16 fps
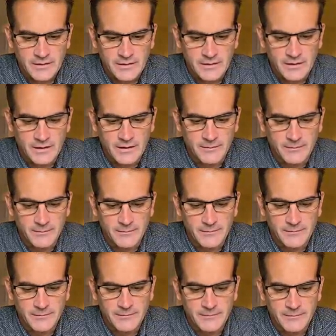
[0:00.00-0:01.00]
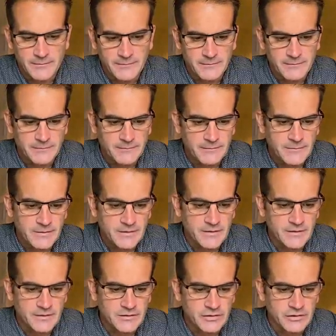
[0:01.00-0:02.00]
um,
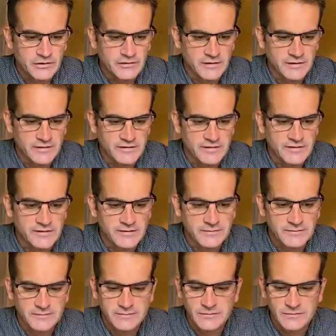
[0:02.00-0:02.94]
the tourists?